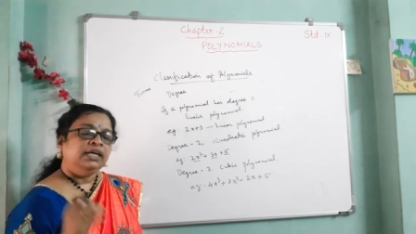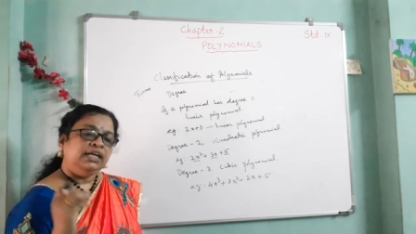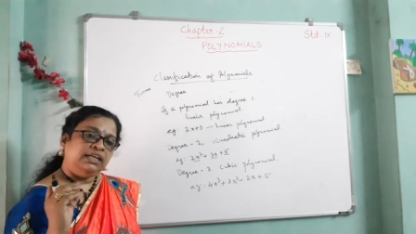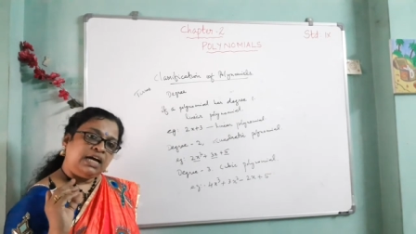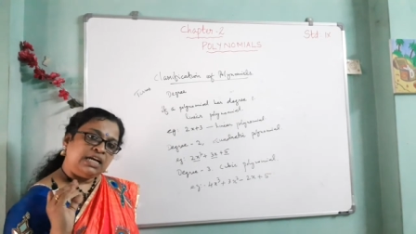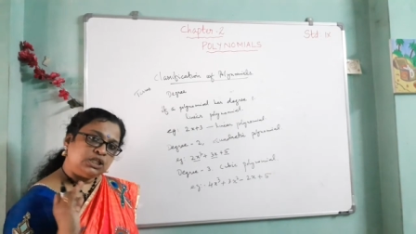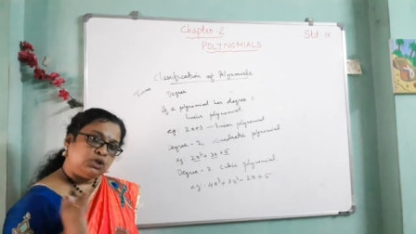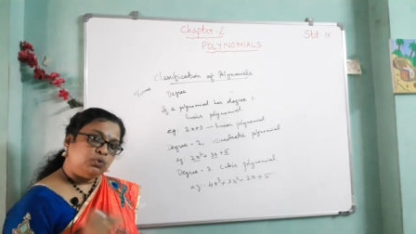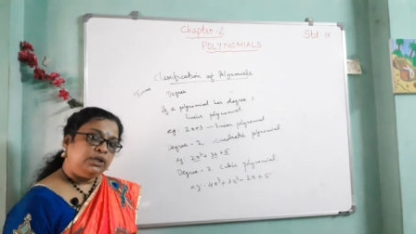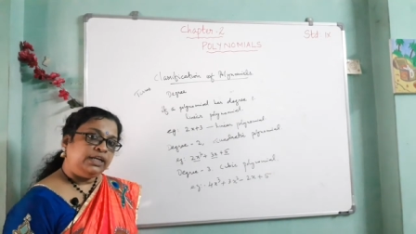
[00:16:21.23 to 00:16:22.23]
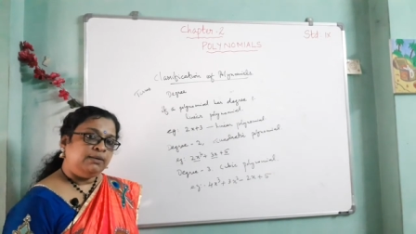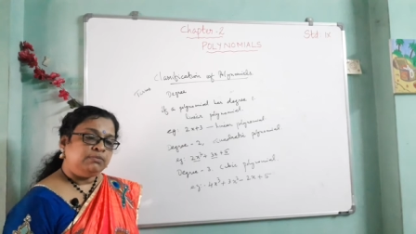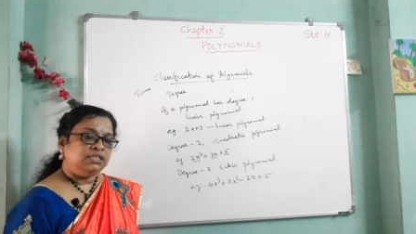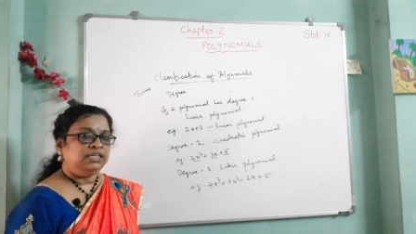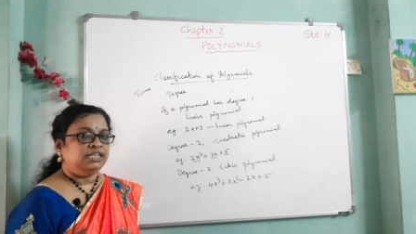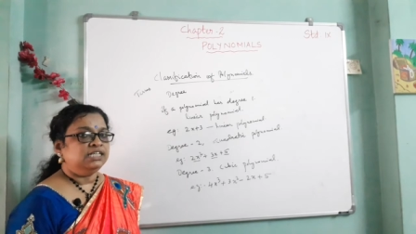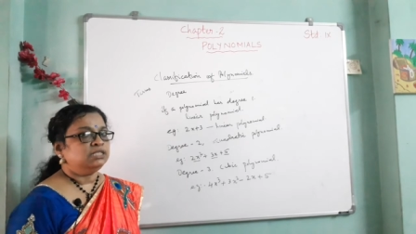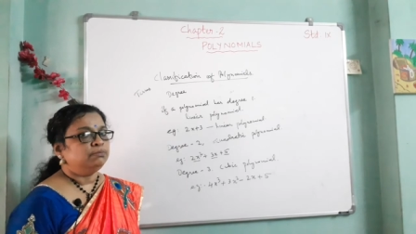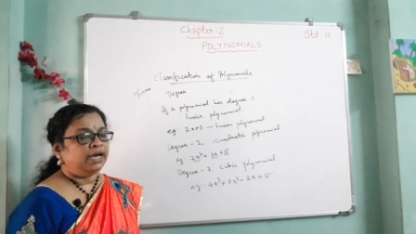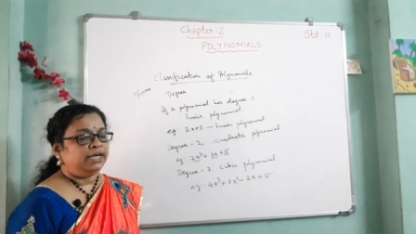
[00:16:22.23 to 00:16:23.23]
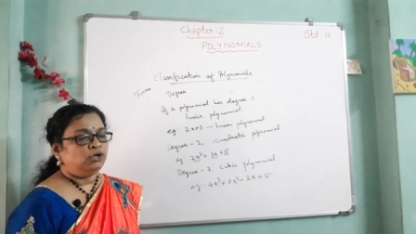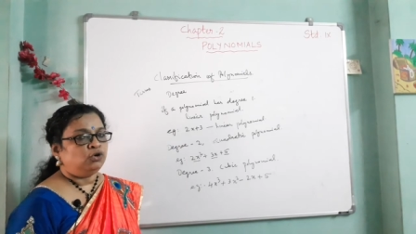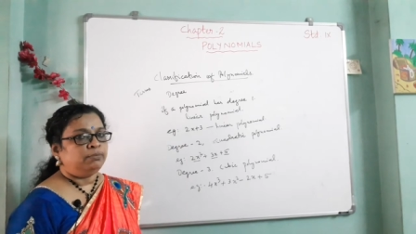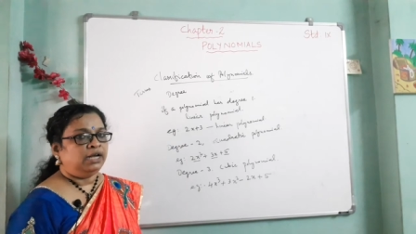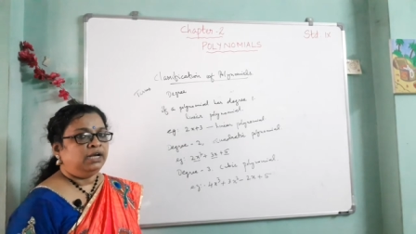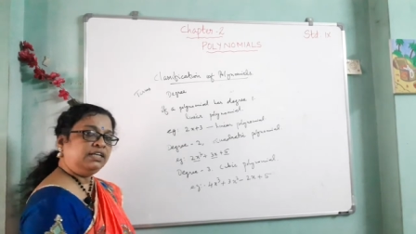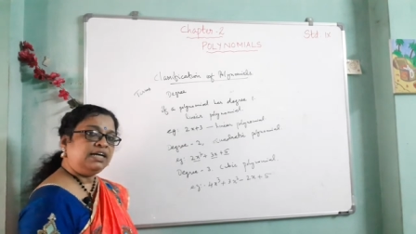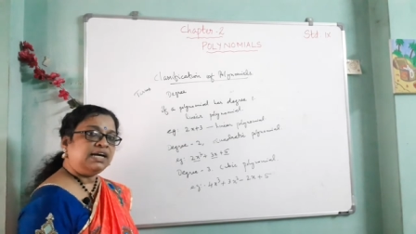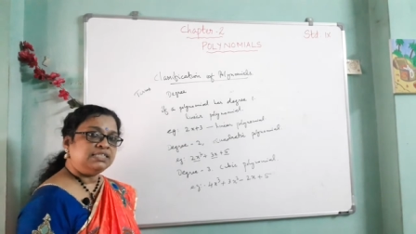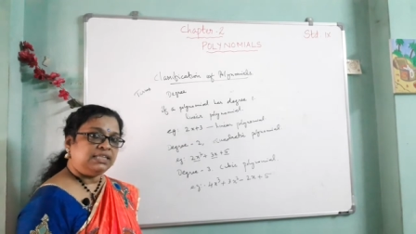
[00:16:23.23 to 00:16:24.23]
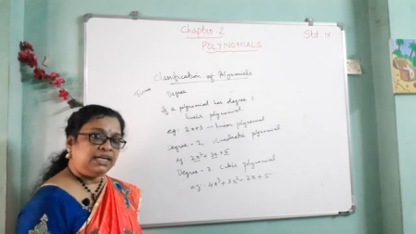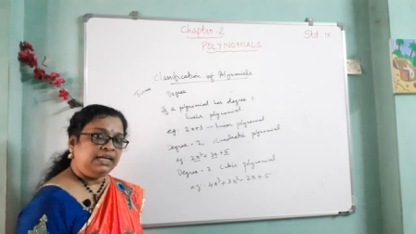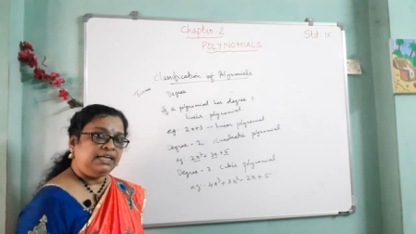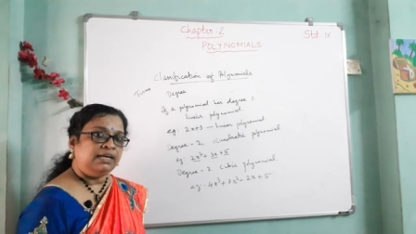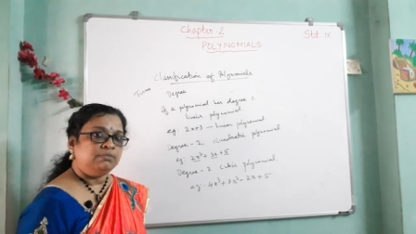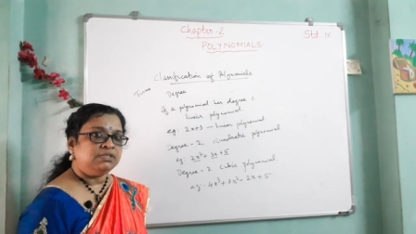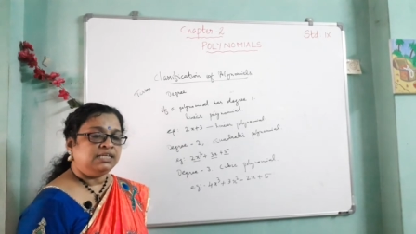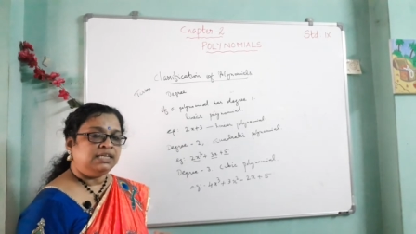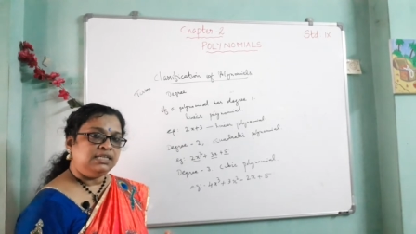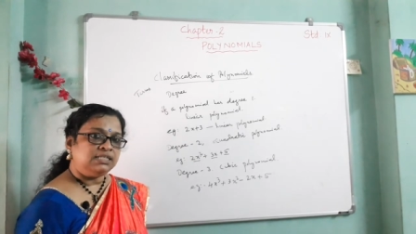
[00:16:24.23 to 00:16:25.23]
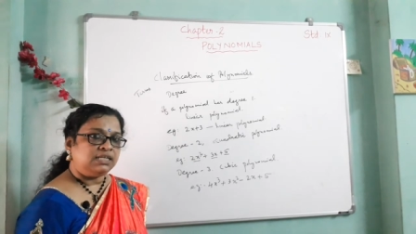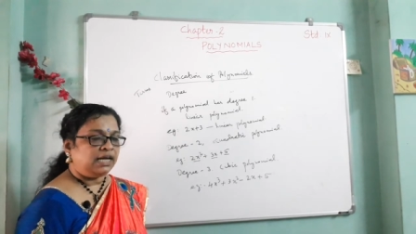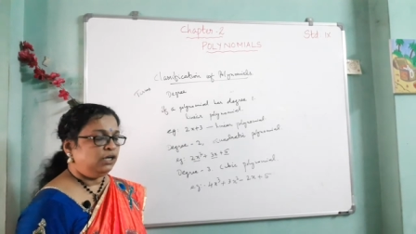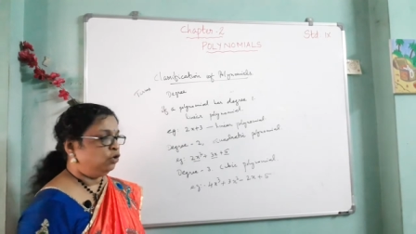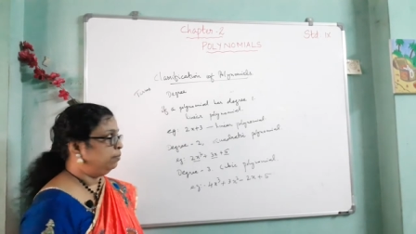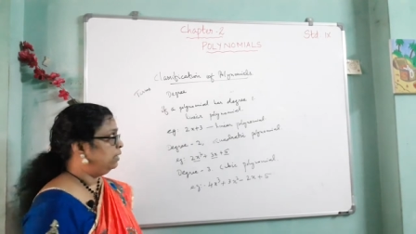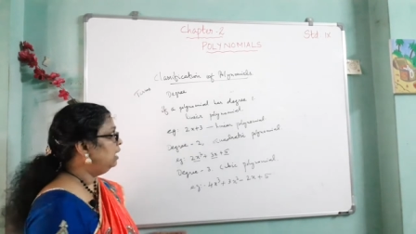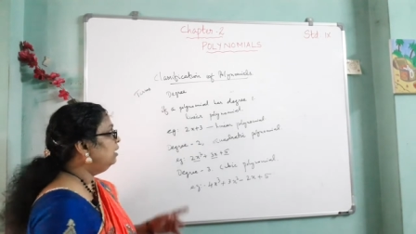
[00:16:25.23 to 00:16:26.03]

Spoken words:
It has two terms, it is binomial. It has three terms, it is trinomial.